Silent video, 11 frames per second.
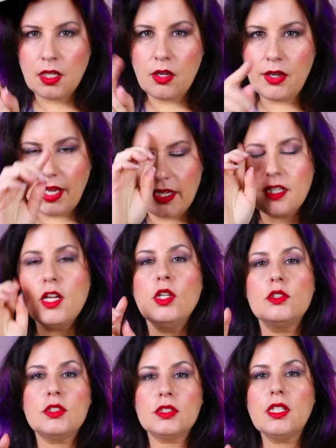Okay,
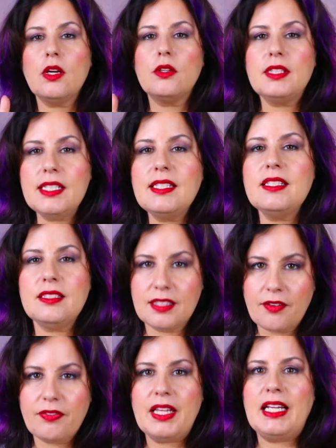so this is
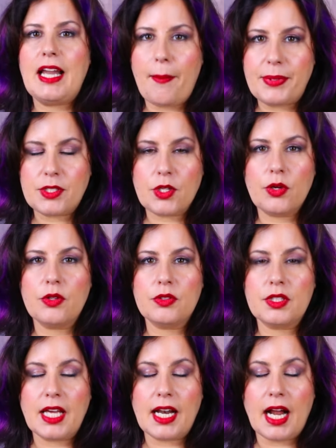definitely an
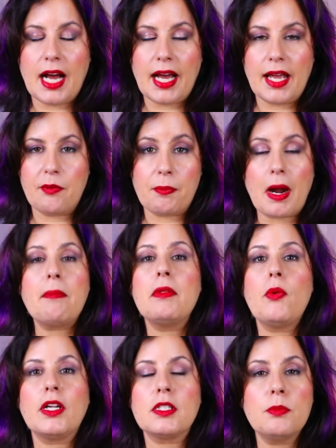episode that I will probably
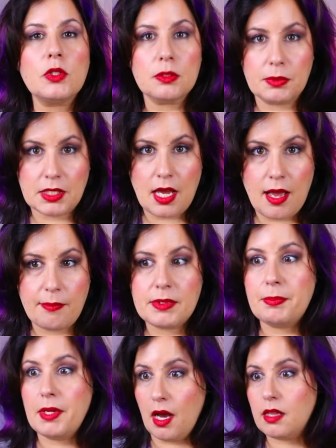watch multiple times
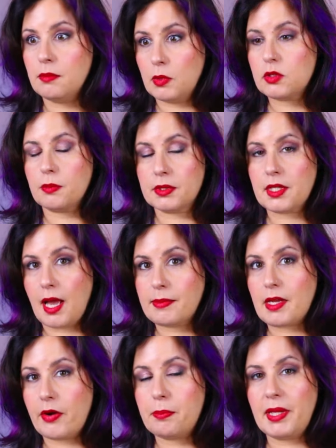beyond the multiple times
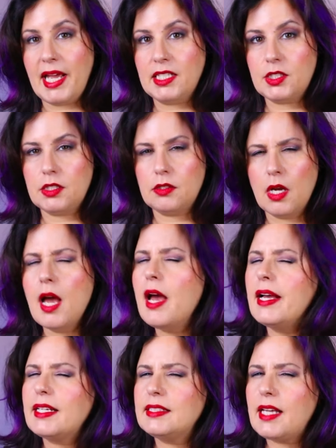I already planned to,
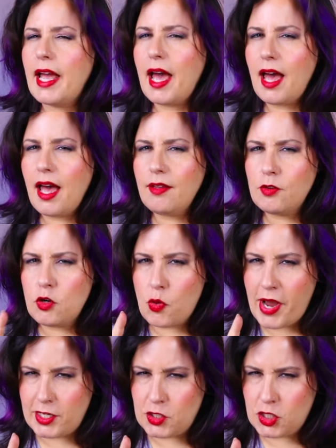because I have
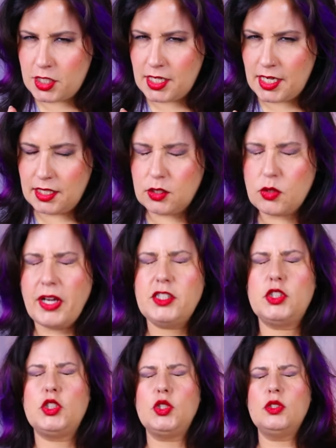questions.
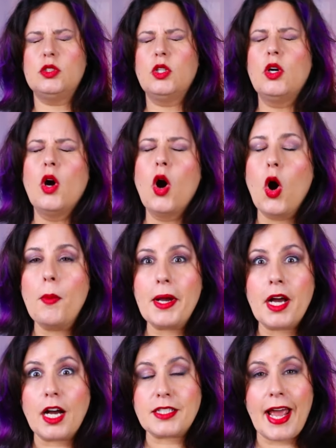Question? Oh my
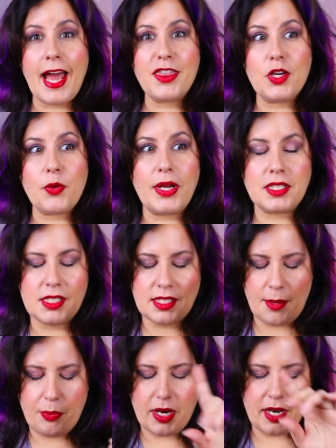gosh, I had the questions and
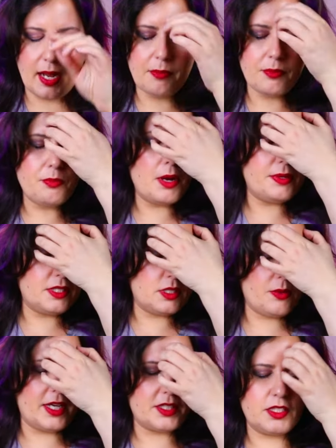I pointed out, what was the
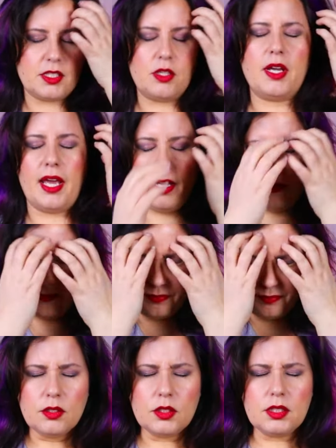questions? Okay,
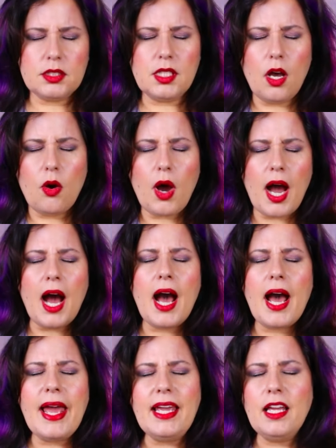so
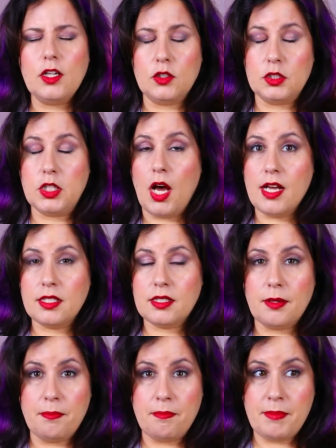I
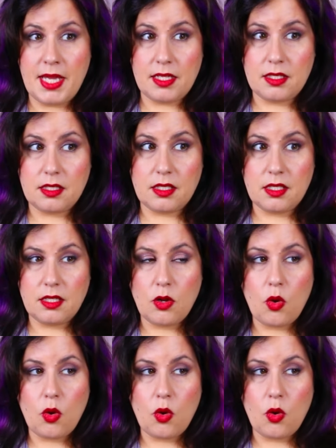lost Mist.